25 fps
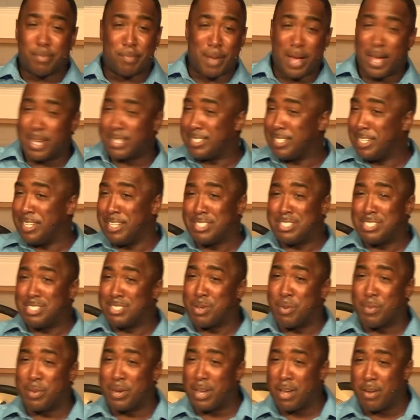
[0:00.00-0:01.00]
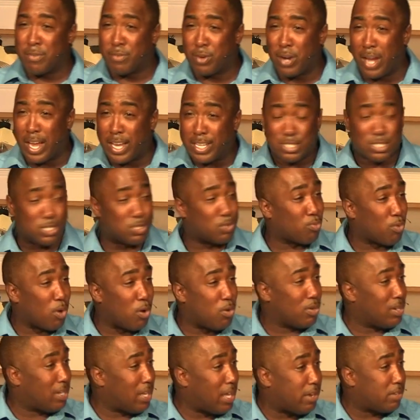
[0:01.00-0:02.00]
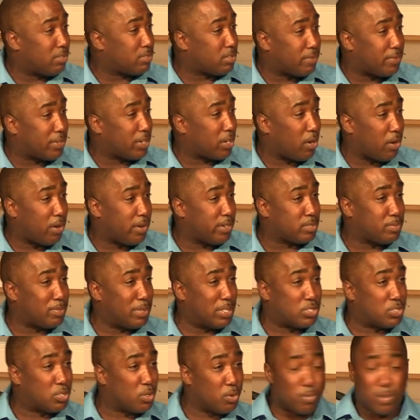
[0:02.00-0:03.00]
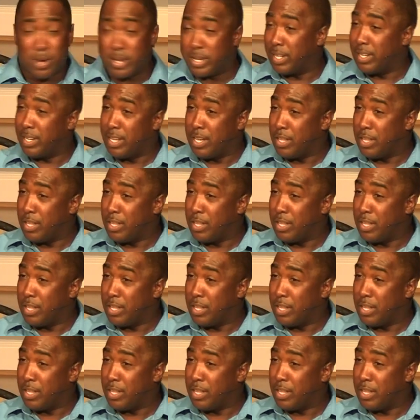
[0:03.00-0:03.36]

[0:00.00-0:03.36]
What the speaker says: box lunches or whatever and just wrote letters of encouragement to one